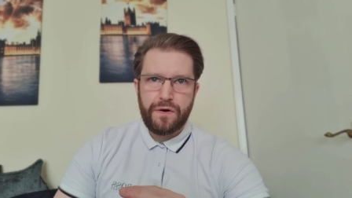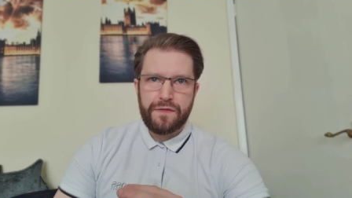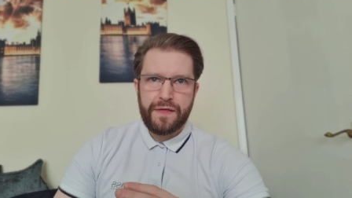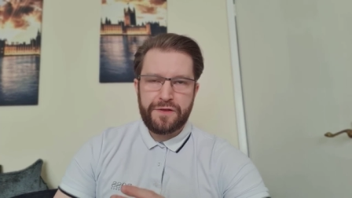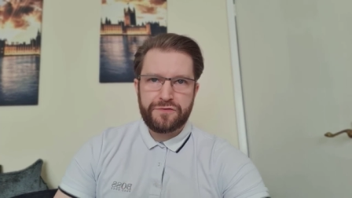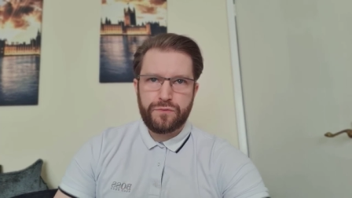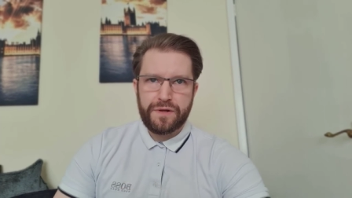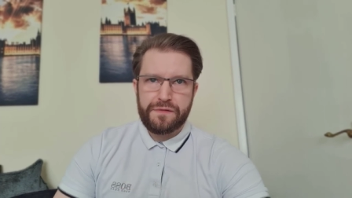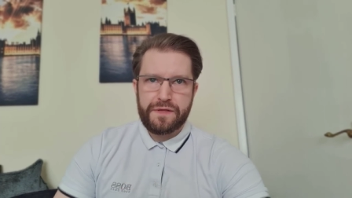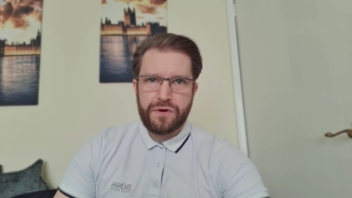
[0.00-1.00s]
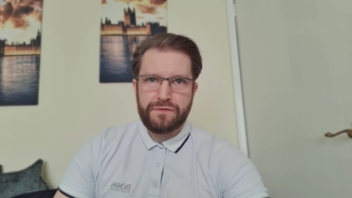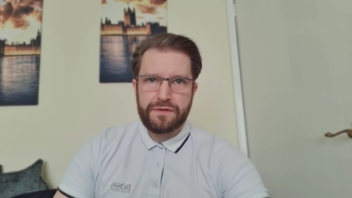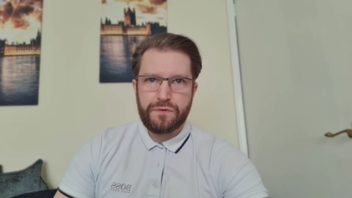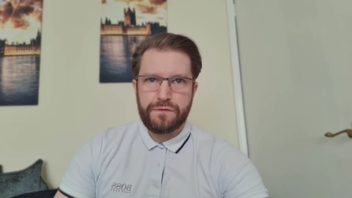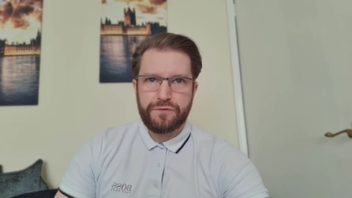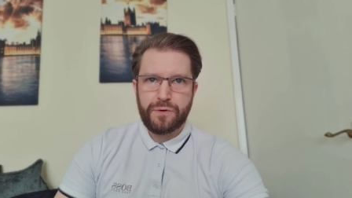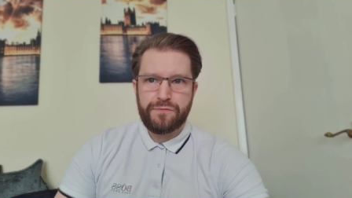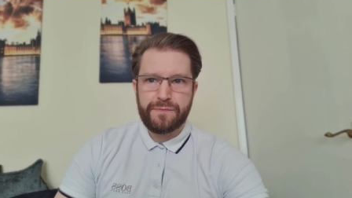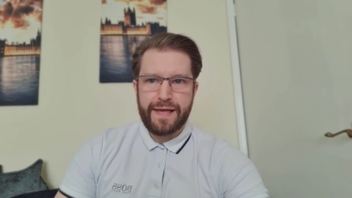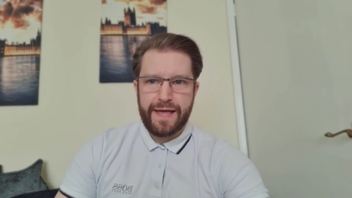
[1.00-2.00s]
that's all I can think of off the top
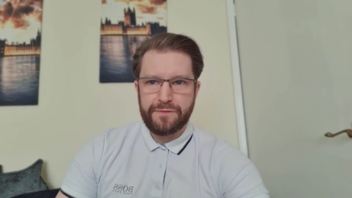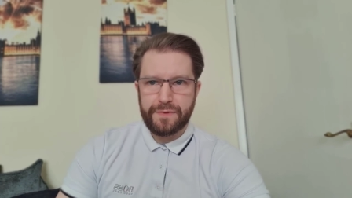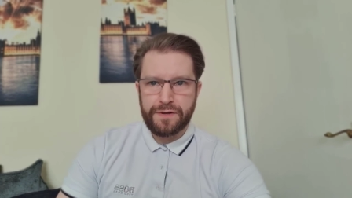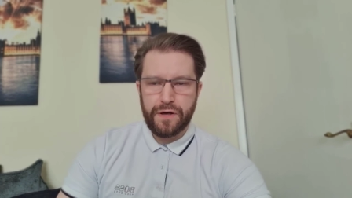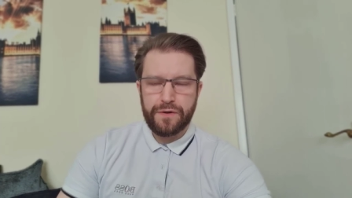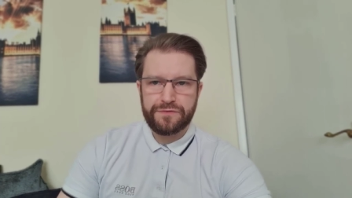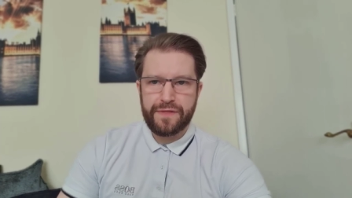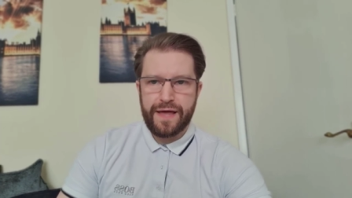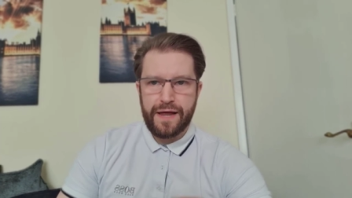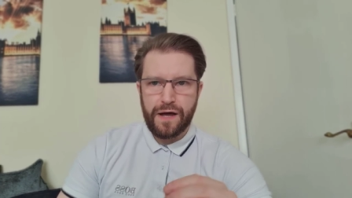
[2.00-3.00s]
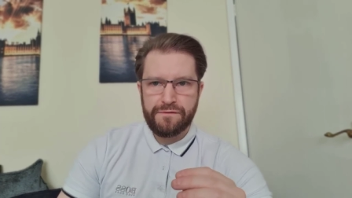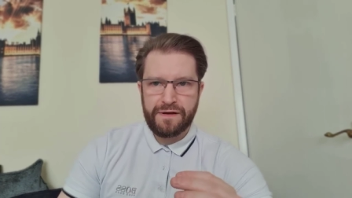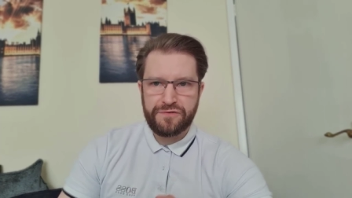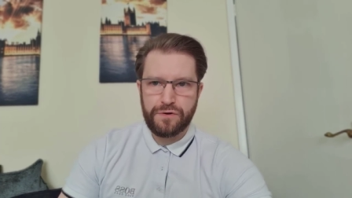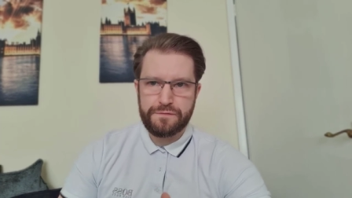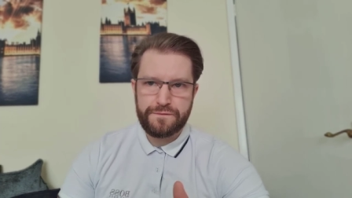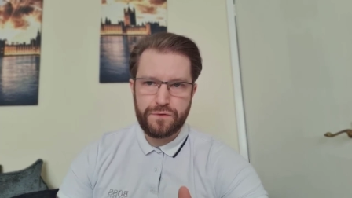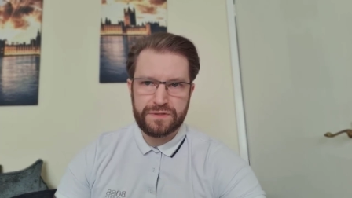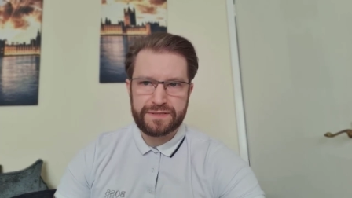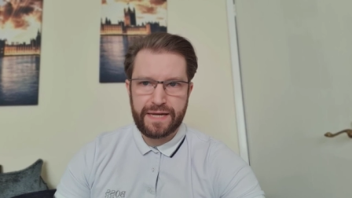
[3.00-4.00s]
of my head in my notes there. I've actually got a
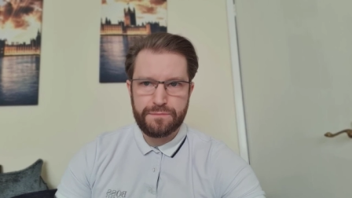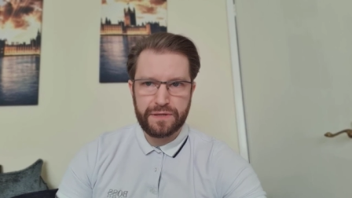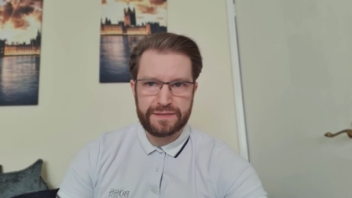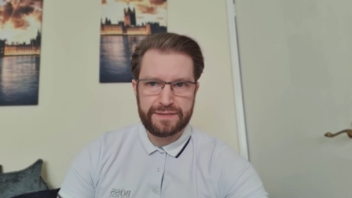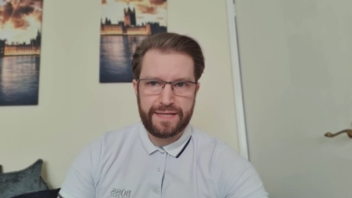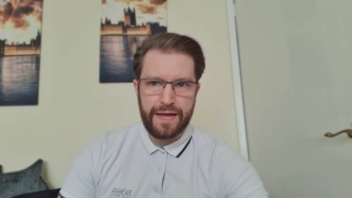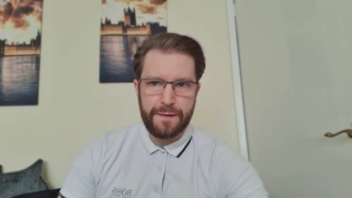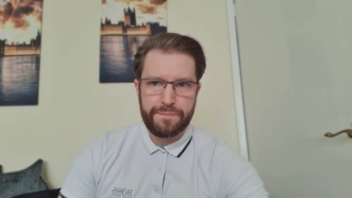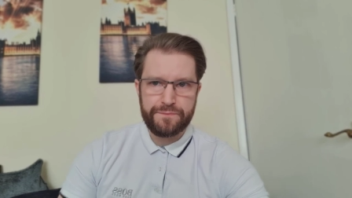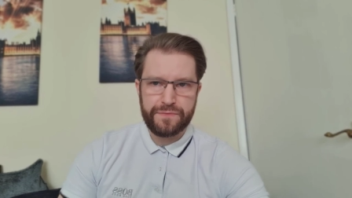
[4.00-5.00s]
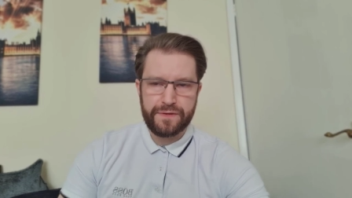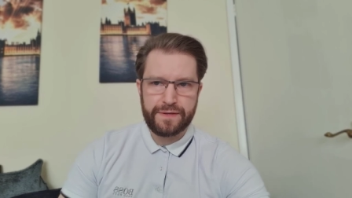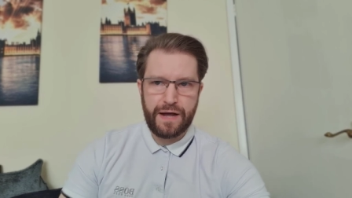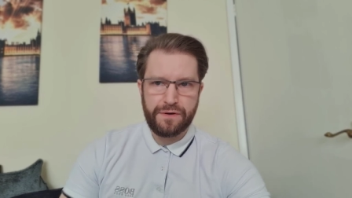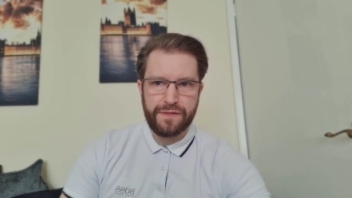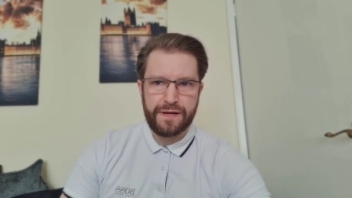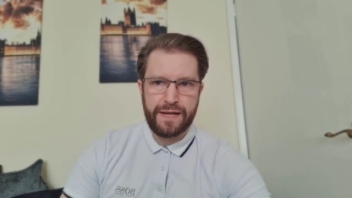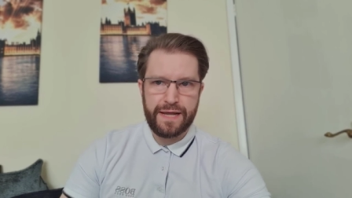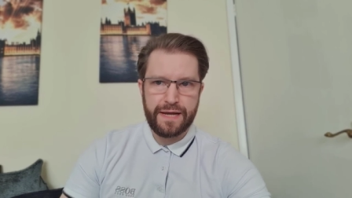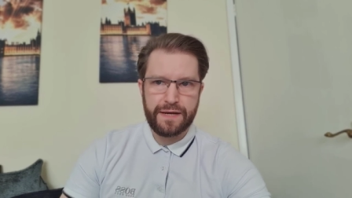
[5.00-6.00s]
full step by step down in the
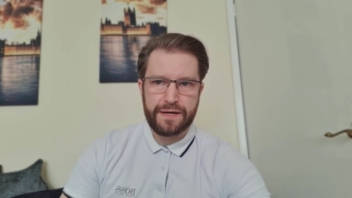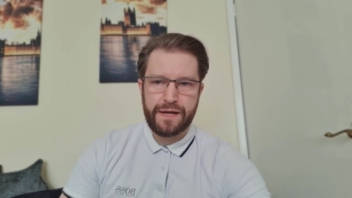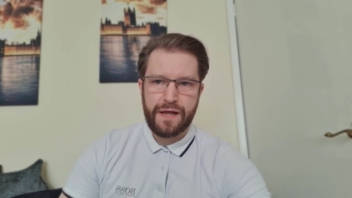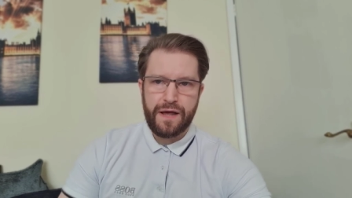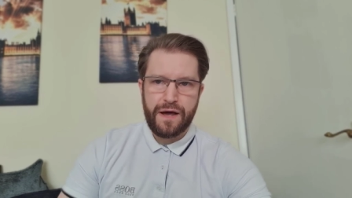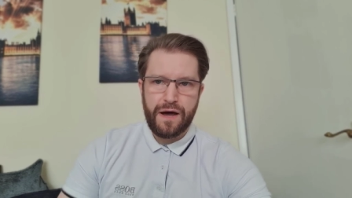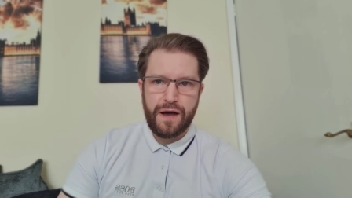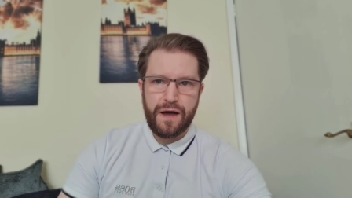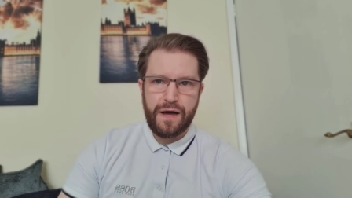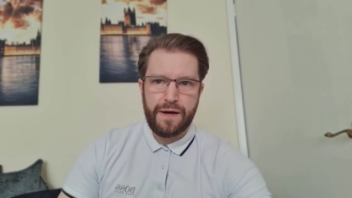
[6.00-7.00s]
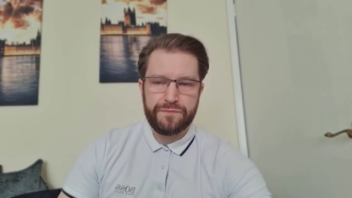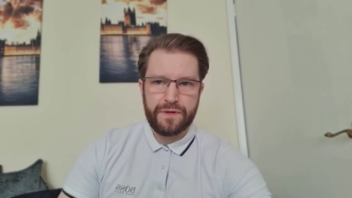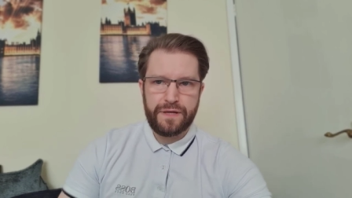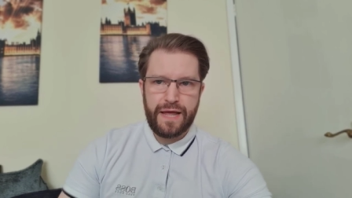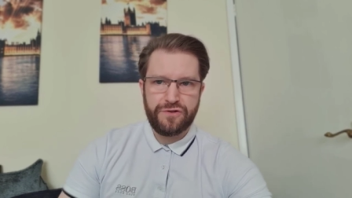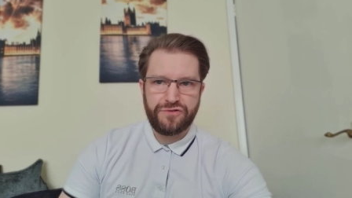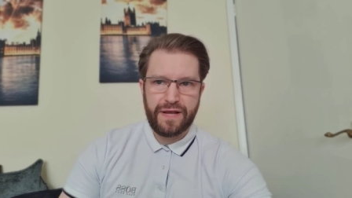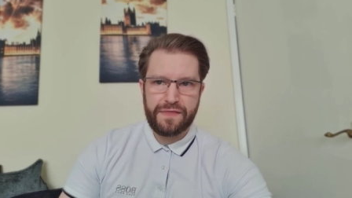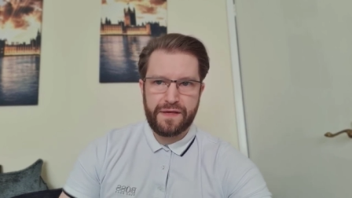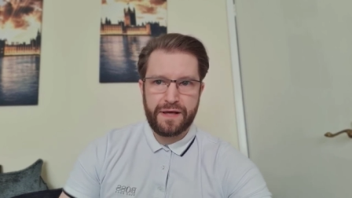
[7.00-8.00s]
link. Um, yeah,
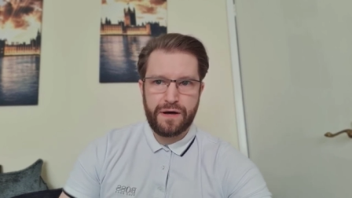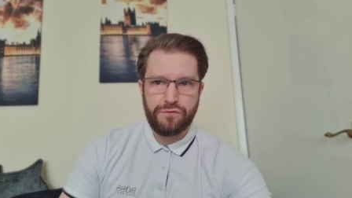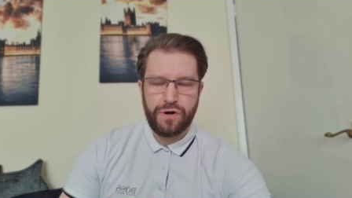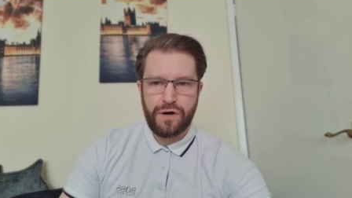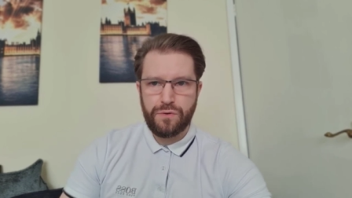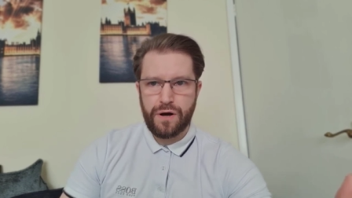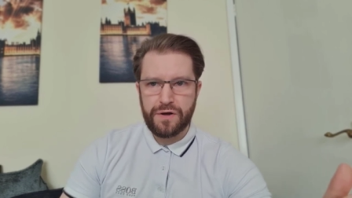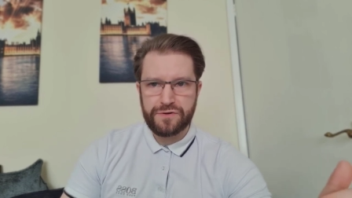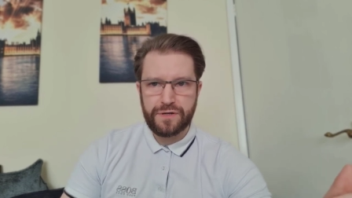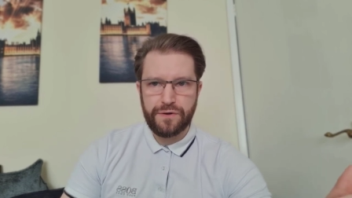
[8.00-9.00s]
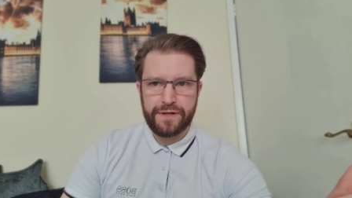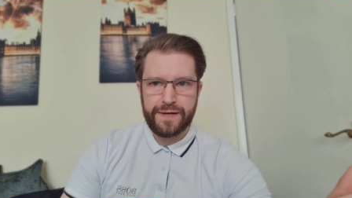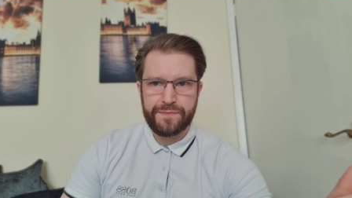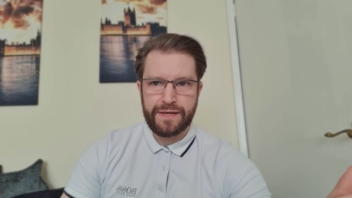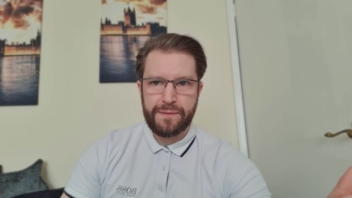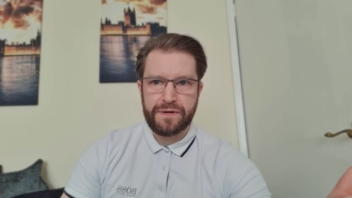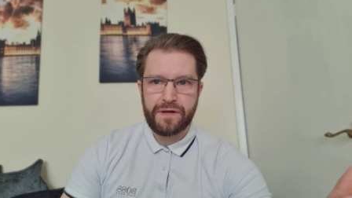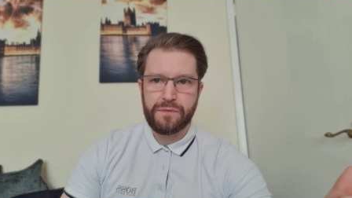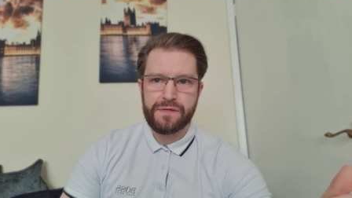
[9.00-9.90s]
check that out. I've got a whole article on it and let me know what you